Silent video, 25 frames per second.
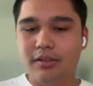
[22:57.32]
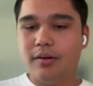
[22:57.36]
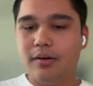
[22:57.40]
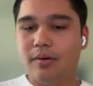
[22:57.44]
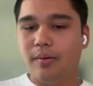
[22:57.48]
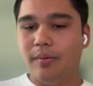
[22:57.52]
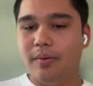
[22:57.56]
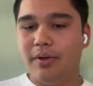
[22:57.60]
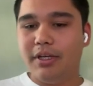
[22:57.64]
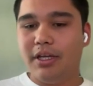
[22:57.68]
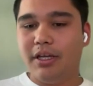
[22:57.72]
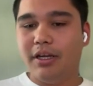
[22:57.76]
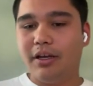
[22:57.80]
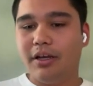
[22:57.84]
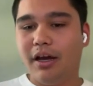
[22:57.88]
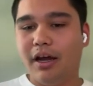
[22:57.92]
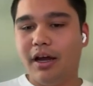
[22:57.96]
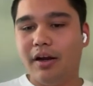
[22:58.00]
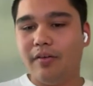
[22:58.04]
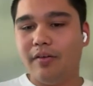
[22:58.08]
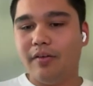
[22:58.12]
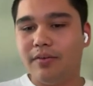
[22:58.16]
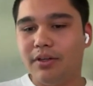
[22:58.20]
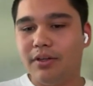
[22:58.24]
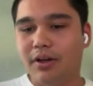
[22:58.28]
we can
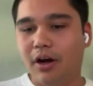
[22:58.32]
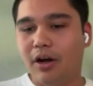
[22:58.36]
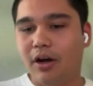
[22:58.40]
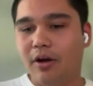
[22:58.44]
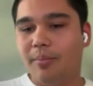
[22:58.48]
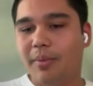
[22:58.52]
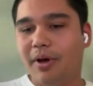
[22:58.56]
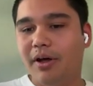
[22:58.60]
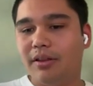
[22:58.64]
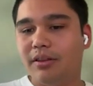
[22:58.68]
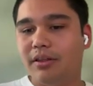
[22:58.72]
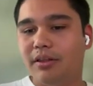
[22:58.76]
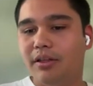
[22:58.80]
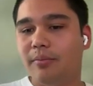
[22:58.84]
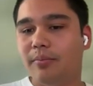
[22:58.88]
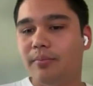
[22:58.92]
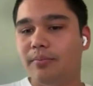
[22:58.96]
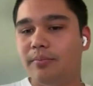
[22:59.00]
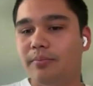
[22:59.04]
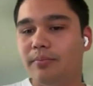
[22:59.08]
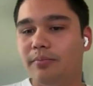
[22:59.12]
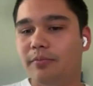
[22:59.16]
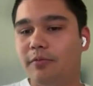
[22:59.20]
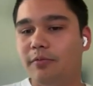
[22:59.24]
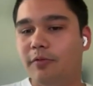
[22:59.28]
kind of talk about them
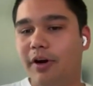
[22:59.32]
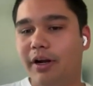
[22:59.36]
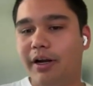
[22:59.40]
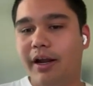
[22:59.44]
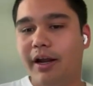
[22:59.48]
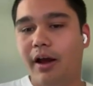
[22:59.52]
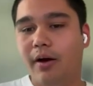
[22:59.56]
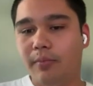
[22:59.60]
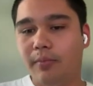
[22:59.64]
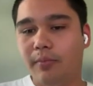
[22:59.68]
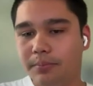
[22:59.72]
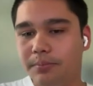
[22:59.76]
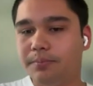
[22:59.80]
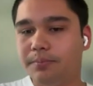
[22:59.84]
right now.